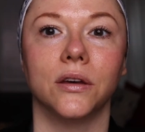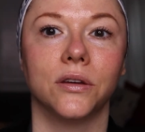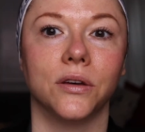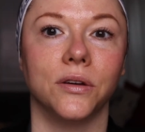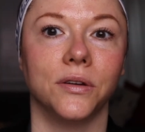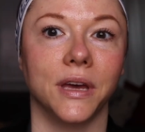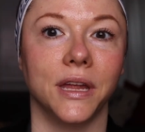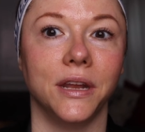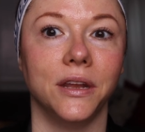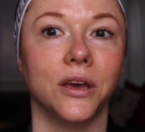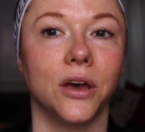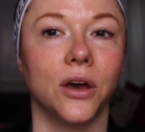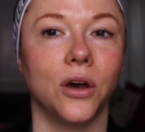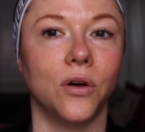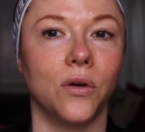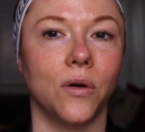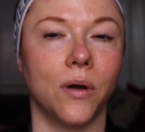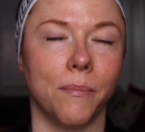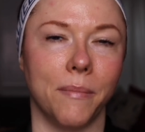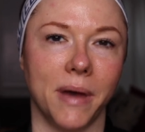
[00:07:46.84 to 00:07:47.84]

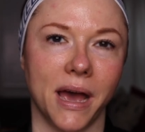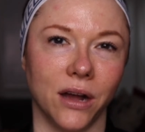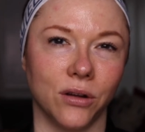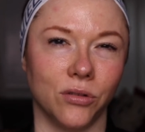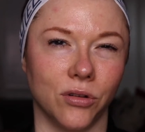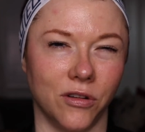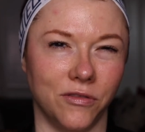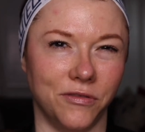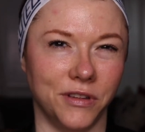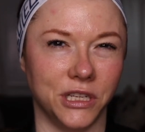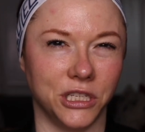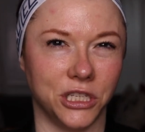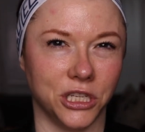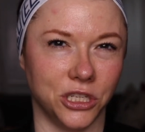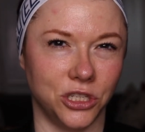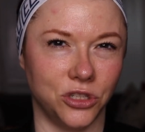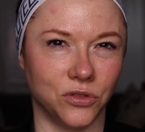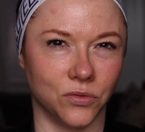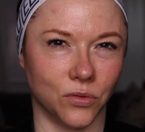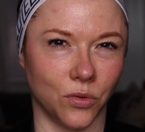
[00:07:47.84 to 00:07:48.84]
Cogendo Macro
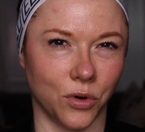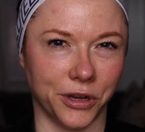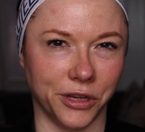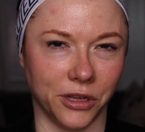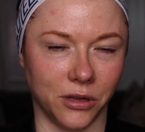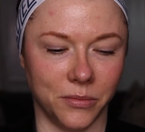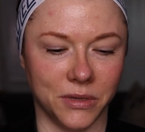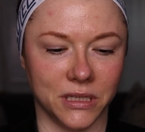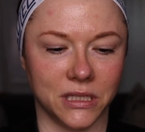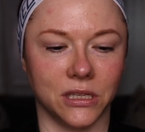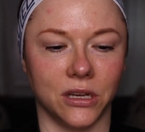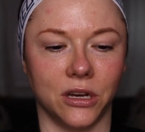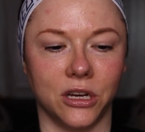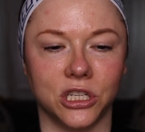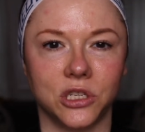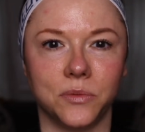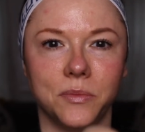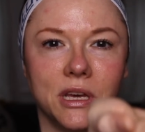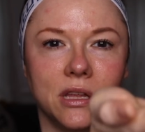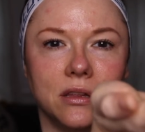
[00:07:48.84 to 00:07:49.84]
Vintage Royal
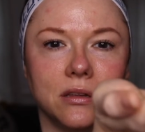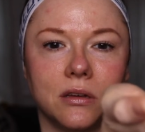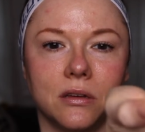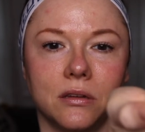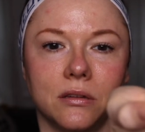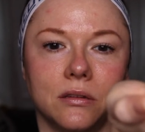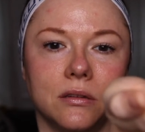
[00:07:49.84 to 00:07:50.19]
Massage Milk,